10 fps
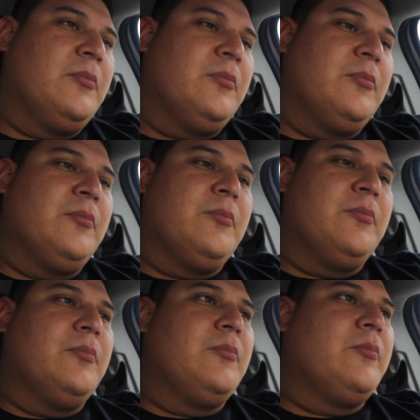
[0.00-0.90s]

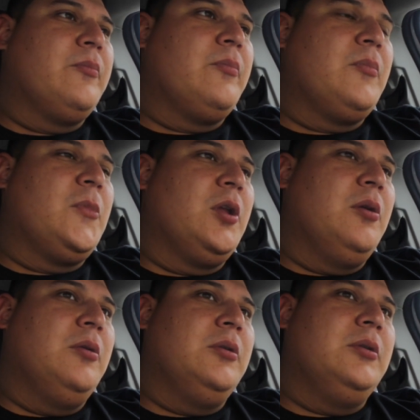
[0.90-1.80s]

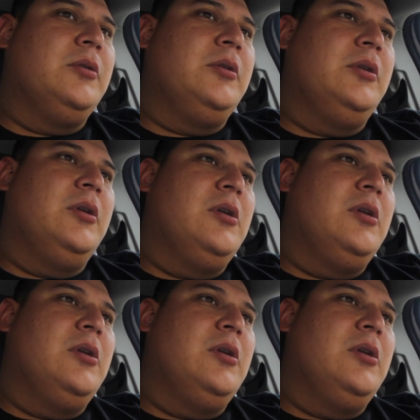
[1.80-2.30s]
No one is speaking in this clip.